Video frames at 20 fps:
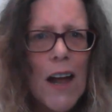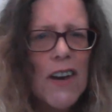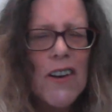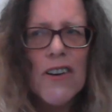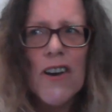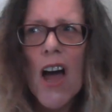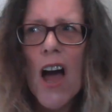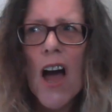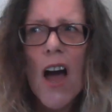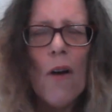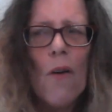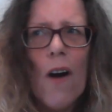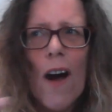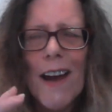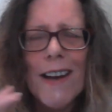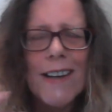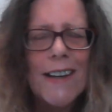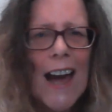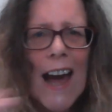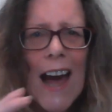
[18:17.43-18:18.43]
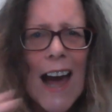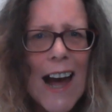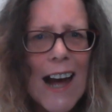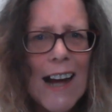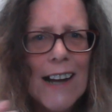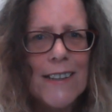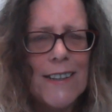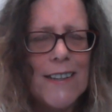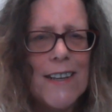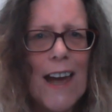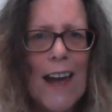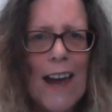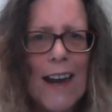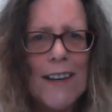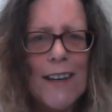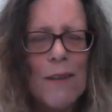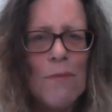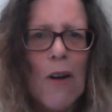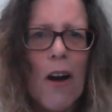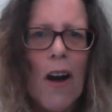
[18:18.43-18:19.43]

No, I can't hate him.